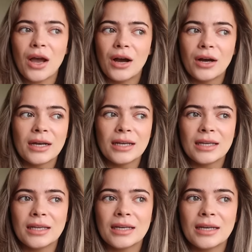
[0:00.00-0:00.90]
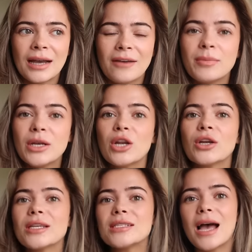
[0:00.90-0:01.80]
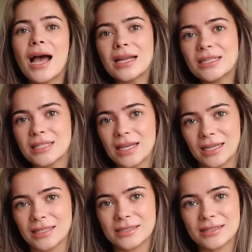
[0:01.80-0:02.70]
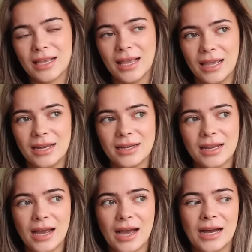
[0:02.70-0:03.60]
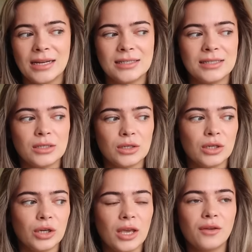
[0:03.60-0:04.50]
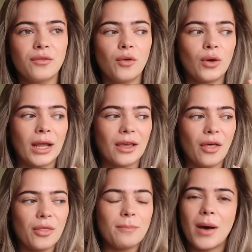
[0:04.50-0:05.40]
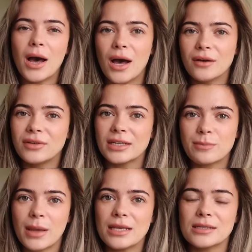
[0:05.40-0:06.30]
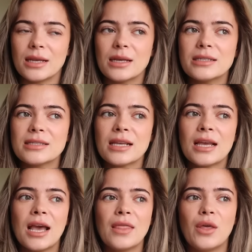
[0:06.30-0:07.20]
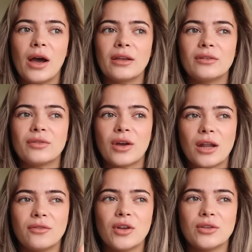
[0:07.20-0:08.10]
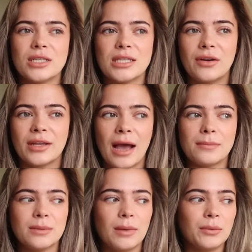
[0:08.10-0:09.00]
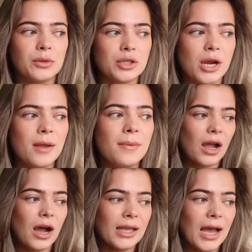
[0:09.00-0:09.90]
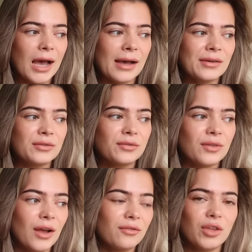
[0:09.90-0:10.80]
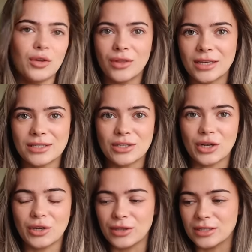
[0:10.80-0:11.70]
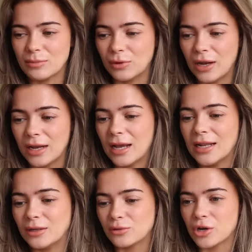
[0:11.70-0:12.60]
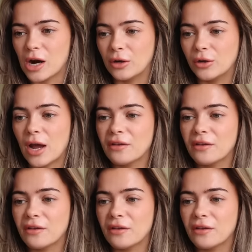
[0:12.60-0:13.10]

I have been looking to add things in and looking for like the perfect pieces that I've kind of noticed there are gaps in my wardrobe. I have a few things to show you this morning, a little try on.